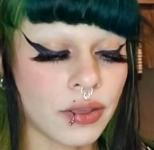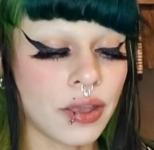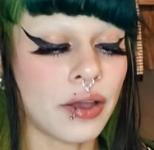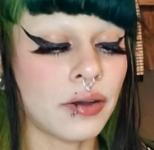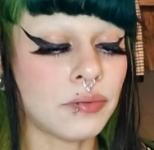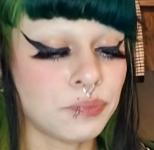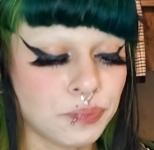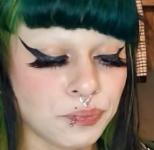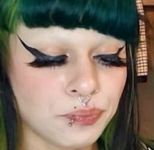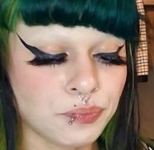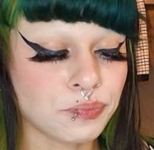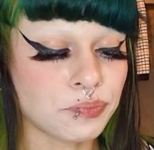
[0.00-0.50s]

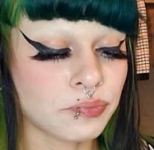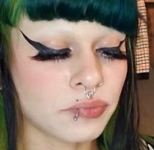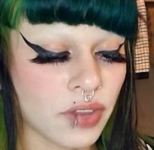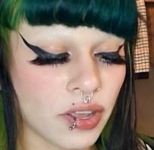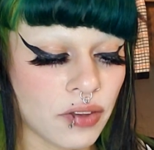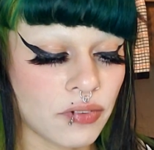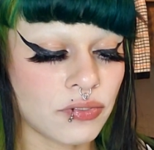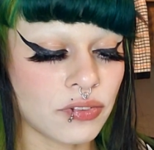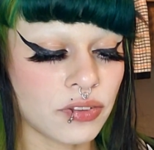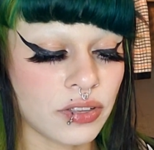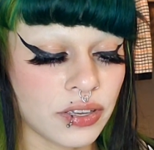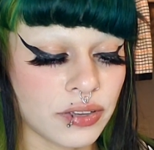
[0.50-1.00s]
Yeah,
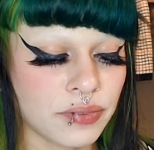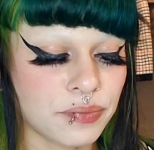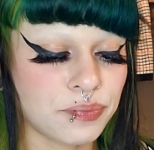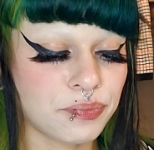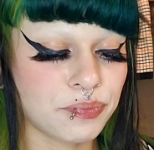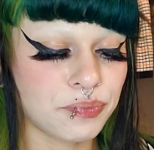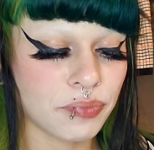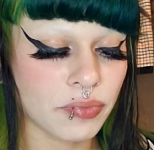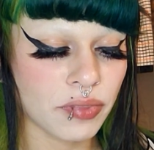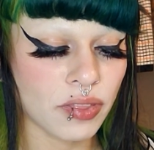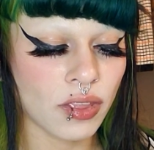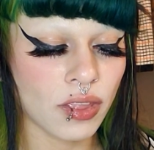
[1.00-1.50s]

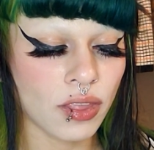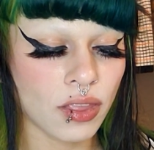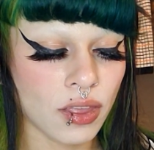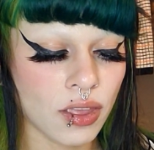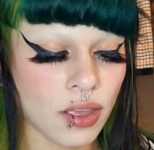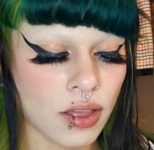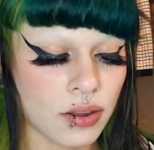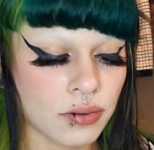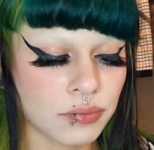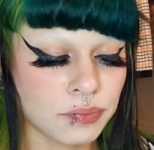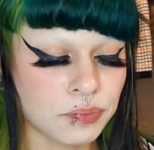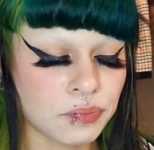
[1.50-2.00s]
definitely
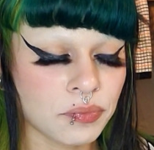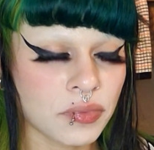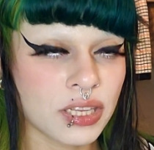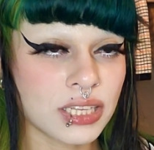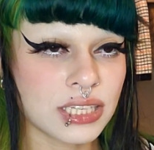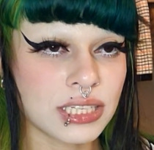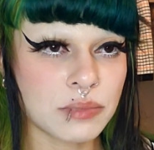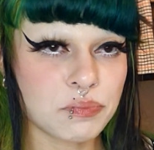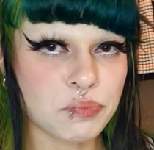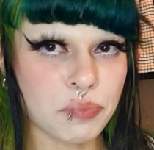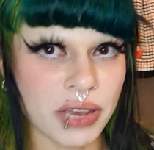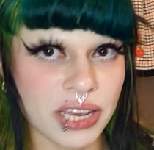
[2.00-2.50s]

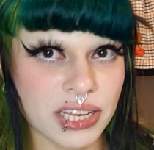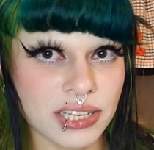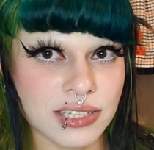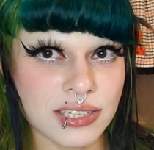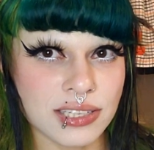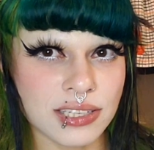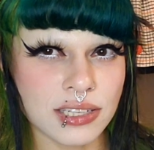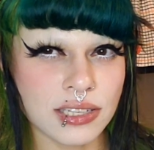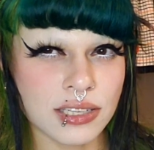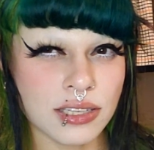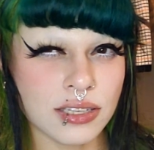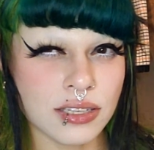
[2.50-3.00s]

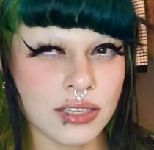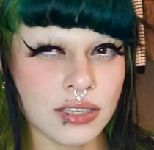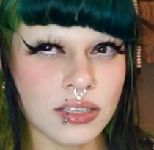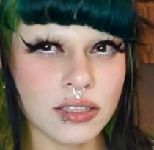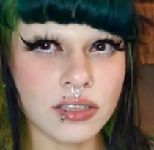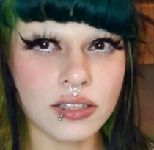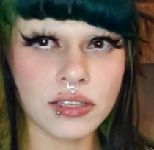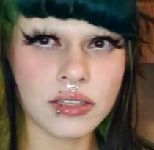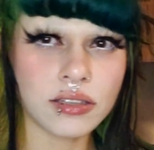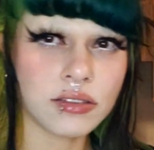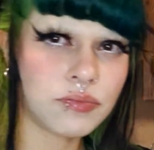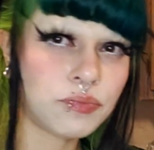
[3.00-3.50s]

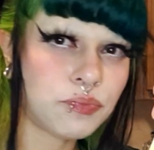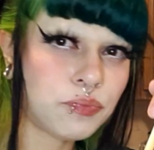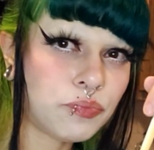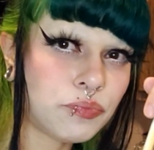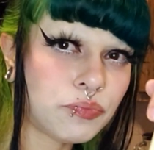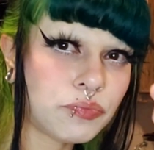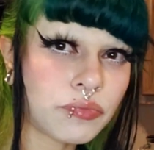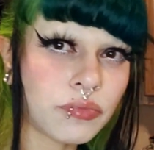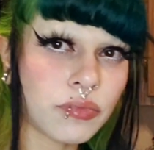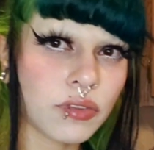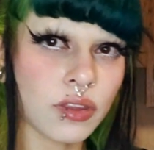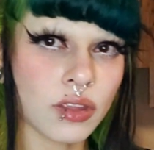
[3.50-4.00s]
spicy
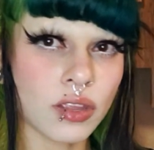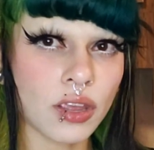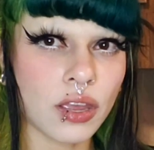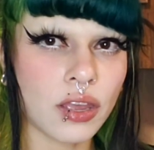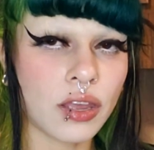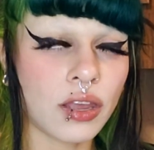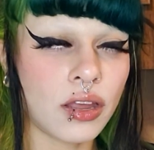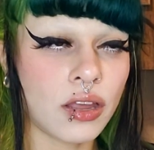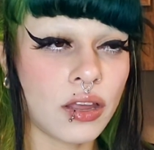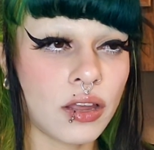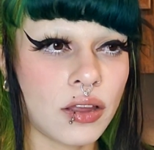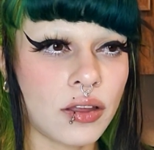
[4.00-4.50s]

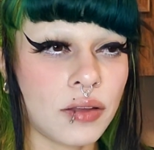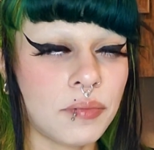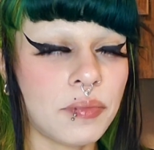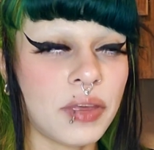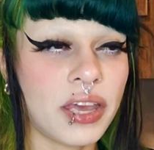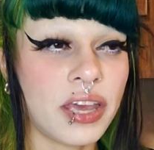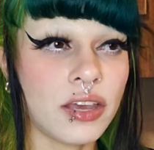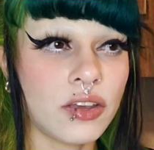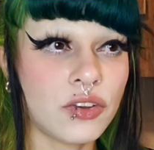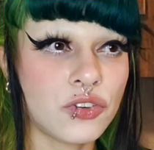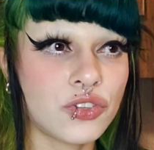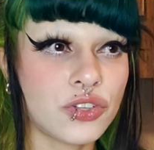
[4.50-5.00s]
um,
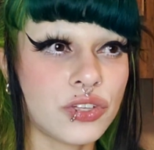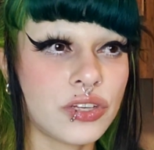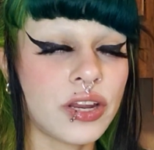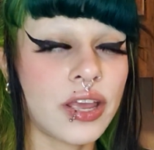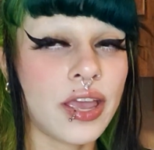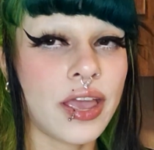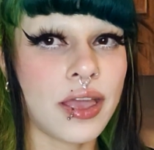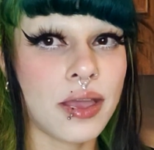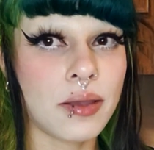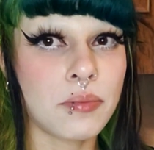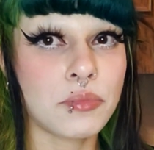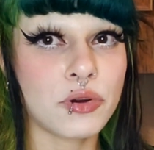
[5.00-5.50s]
Asian
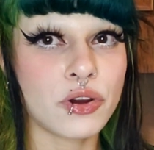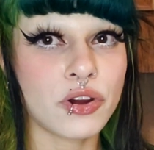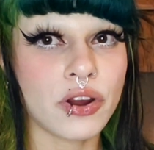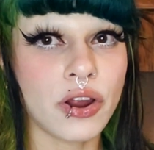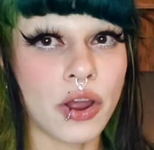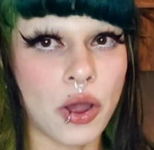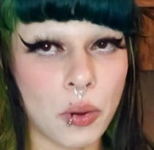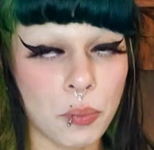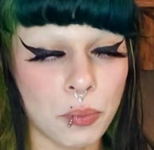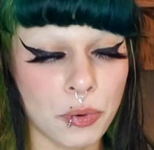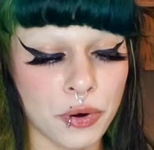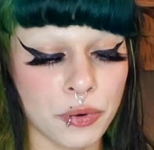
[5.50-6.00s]
hamburger
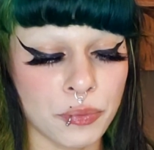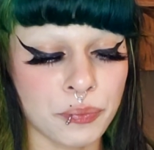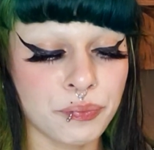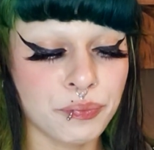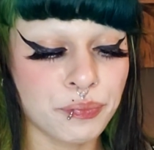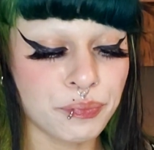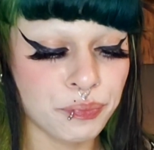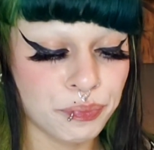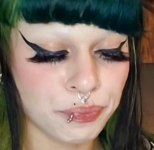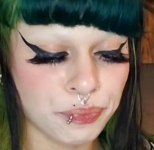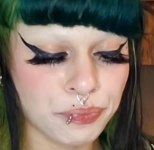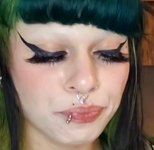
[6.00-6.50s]
helper
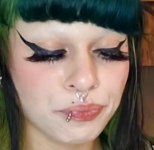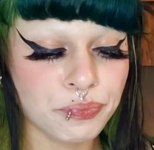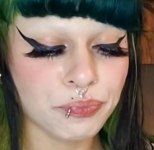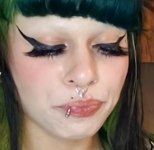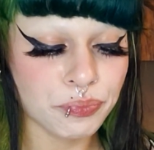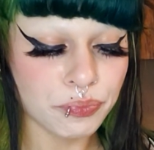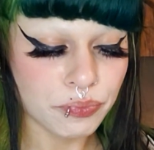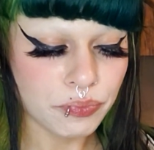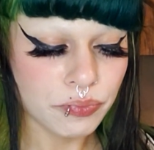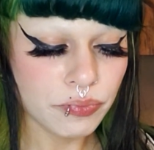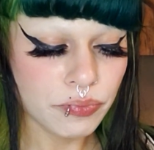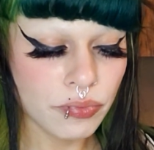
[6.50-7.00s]

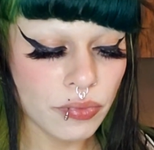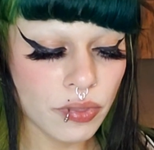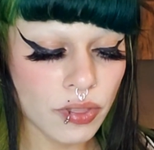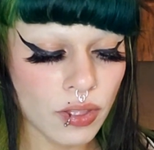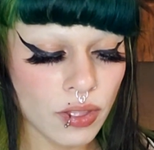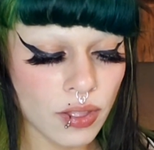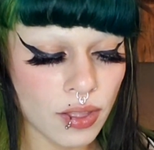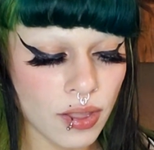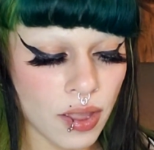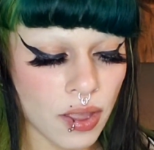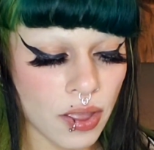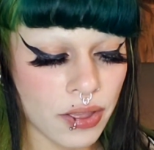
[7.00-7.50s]

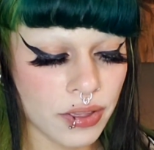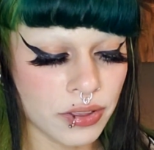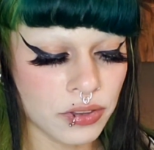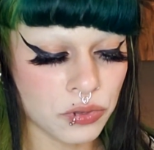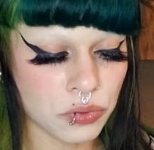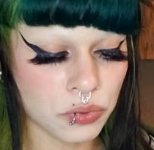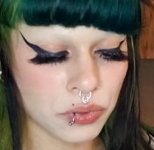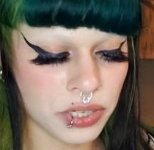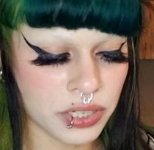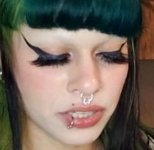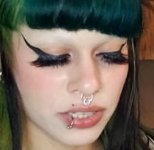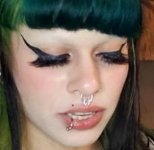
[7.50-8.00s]
is
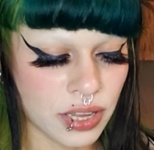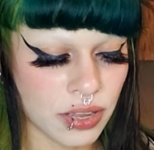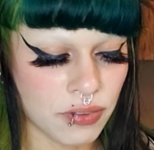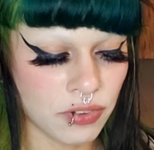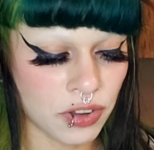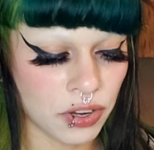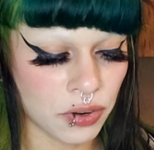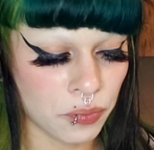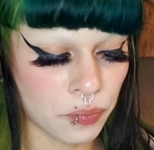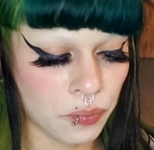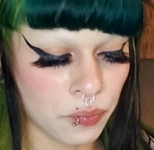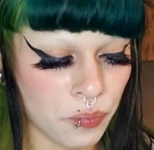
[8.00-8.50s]
what it's
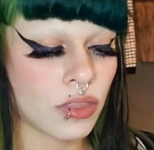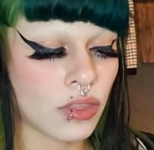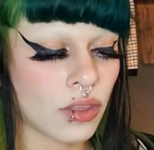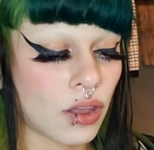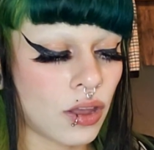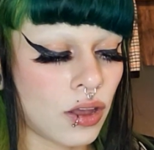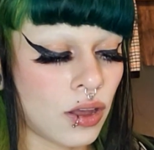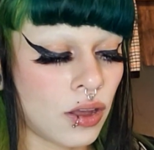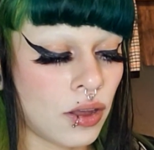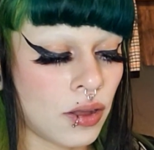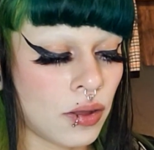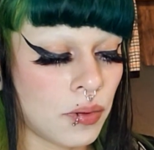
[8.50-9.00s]
giving.
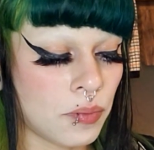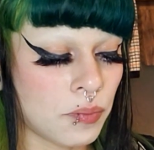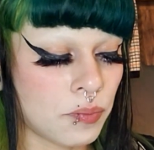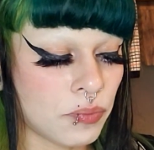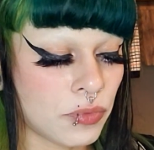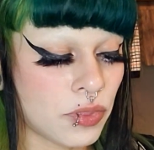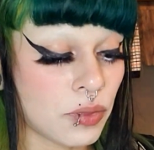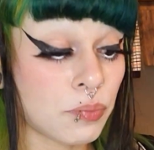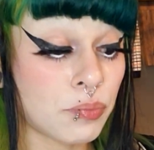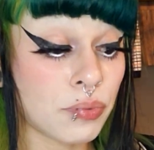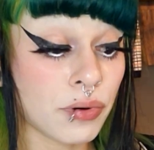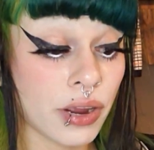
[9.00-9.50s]
Um,
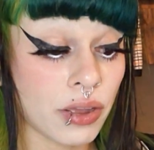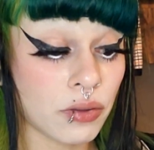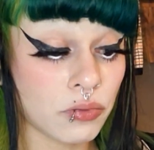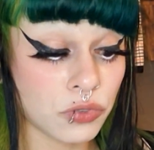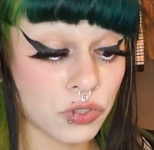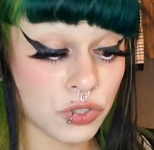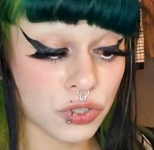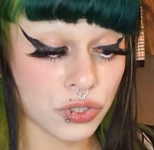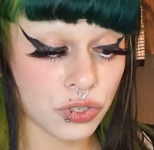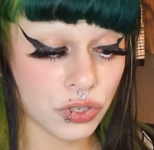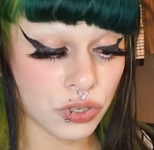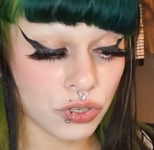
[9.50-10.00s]
the brown
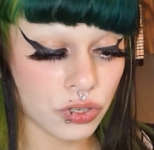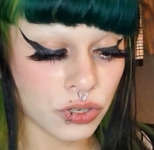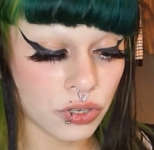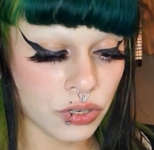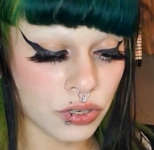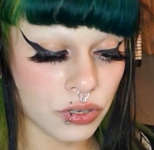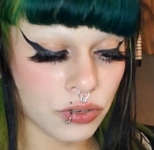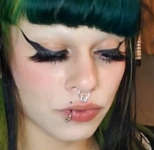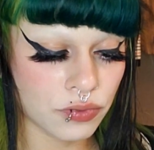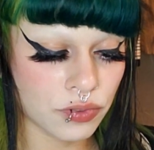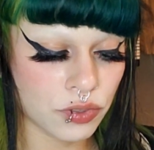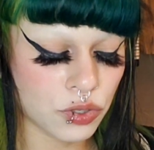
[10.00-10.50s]

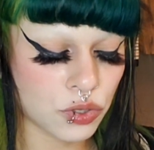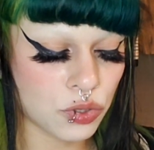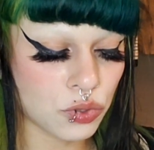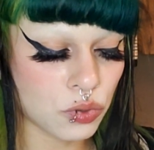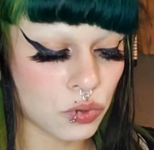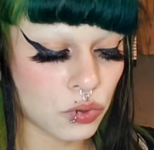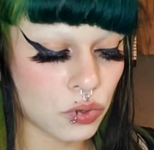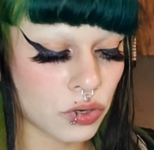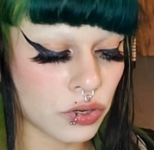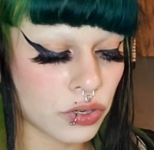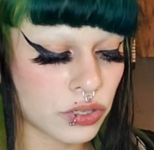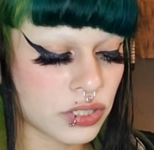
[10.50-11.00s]
sugar for
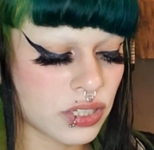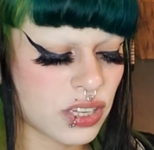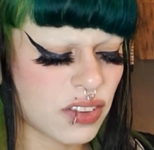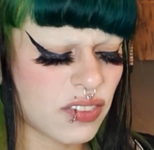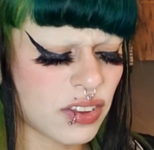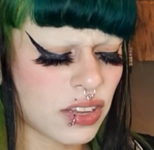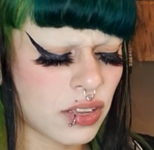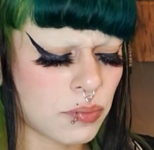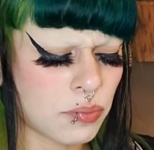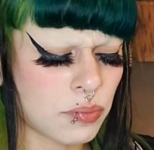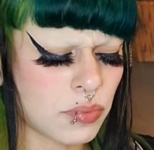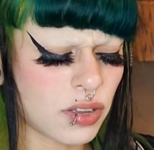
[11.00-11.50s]
sure. It's
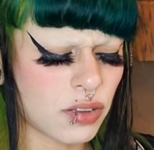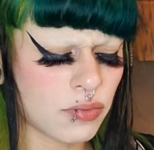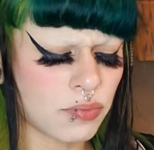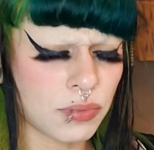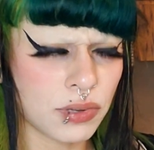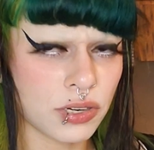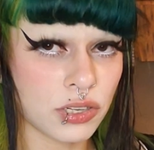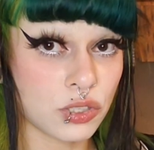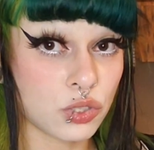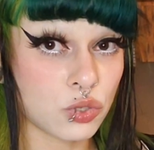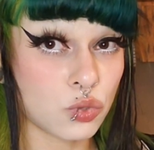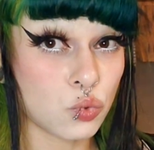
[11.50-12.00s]
giving a, a
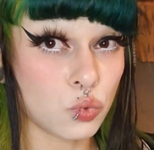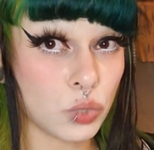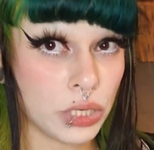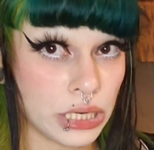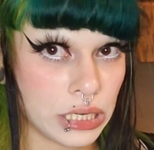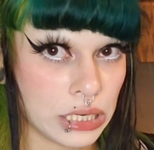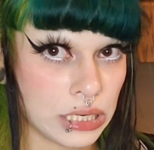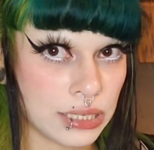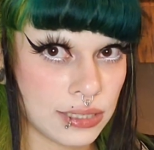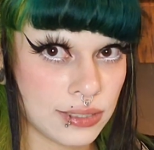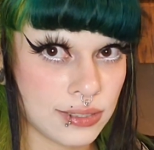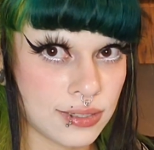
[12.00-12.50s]
bit of
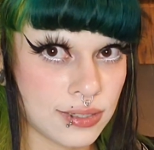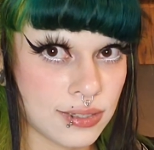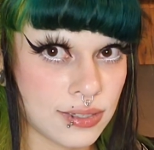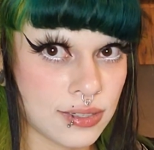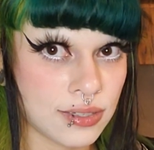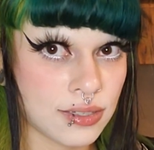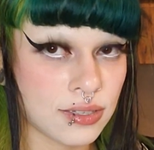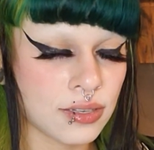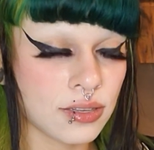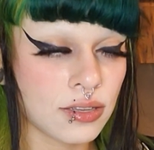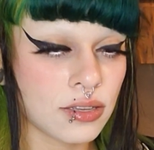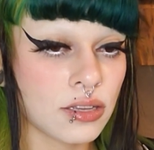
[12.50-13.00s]

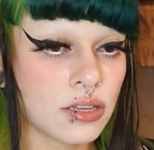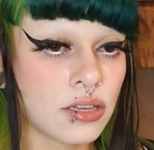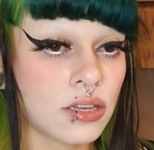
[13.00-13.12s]
sweetness.